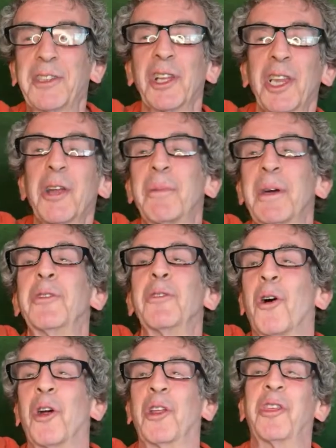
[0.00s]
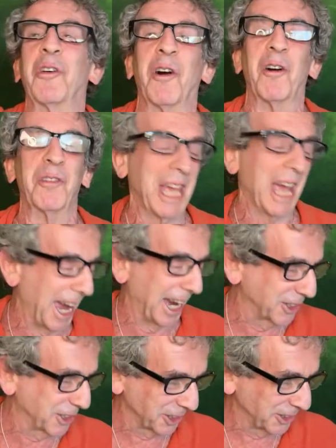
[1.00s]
little bit north of the actual